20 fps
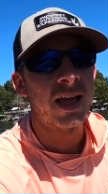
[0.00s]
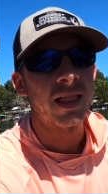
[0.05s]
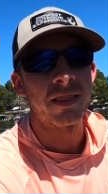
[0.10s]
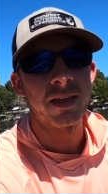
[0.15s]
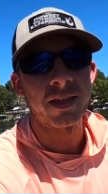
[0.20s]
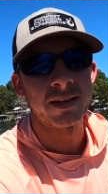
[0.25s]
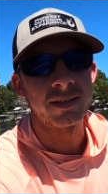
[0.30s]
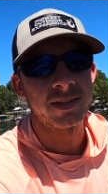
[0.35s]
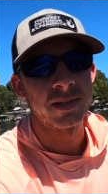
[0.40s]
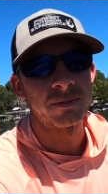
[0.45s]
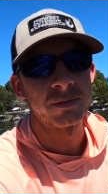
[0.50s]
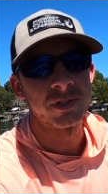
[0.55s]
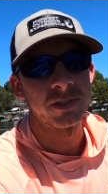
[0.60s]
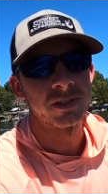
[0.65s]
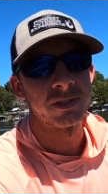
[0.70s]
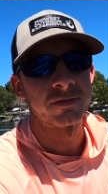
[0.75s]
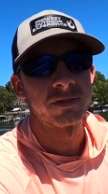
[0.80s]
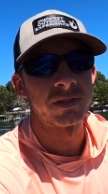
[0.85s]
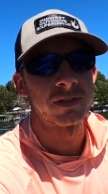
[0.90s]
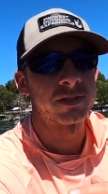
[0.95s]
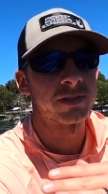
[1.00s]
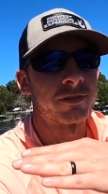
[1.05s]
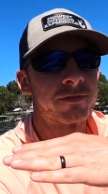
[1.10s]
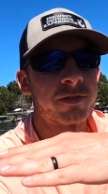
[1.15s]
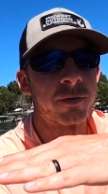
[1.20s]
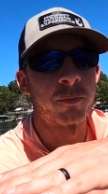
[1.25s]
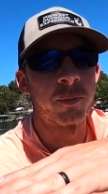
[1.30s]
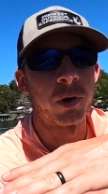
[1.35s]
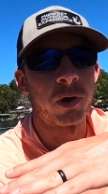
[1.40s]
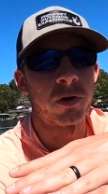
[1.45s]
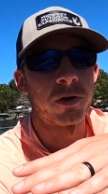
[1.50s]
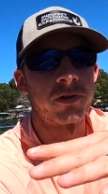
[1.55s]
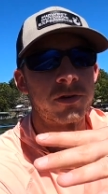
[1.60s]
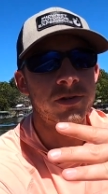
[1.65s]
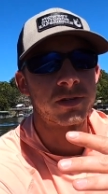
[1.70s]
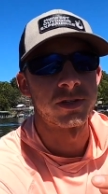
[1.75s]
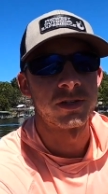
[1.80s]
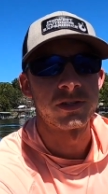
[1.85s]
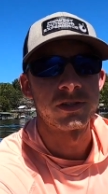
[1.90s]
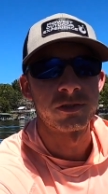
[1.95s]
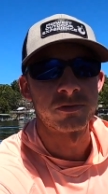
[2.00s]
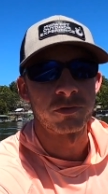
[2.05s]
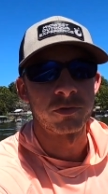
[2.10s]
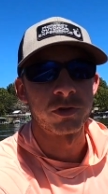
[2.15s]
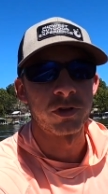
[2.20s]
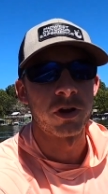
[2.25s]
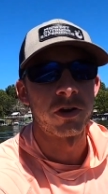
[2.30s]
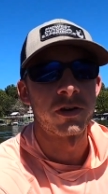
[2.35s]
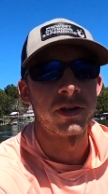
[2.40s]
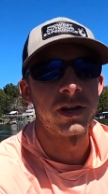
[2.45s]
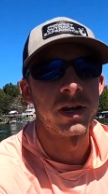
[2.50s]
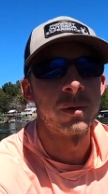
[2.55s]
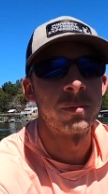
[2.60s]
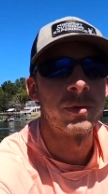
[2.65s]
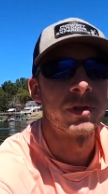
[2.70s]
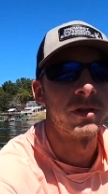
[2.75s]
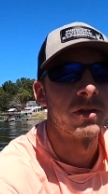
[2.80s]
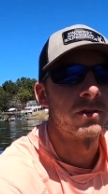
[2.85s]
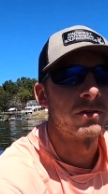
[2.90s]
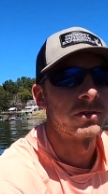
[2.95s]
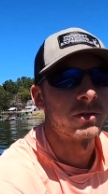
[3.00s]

a lot of times the lifts and stuff have bars and it's just really hard to get up in there.